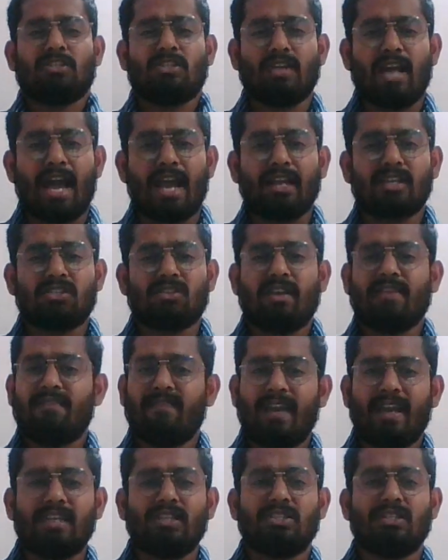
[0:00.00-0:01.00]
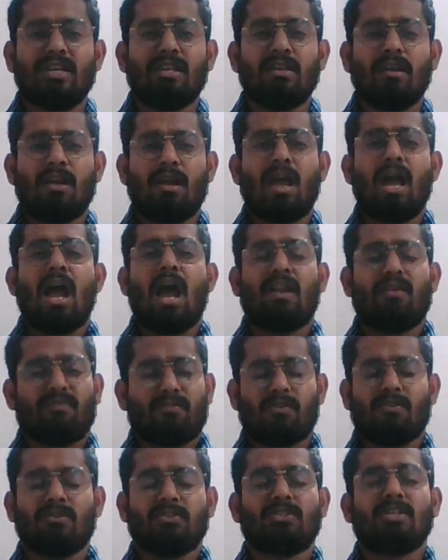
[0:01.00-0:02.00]
tax evasion, and of
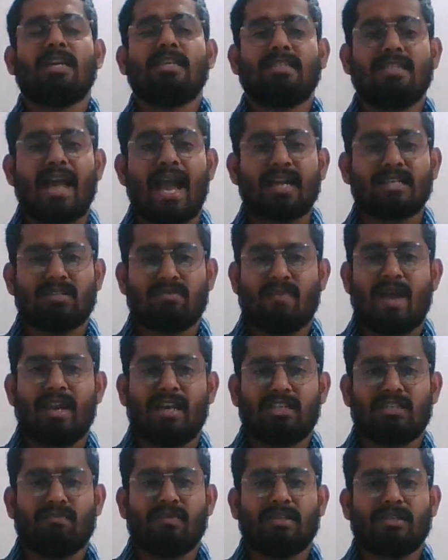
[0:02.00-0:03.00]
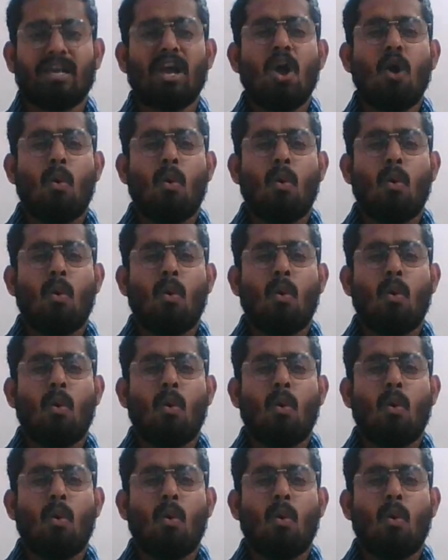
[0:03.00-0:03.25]
course, tax management.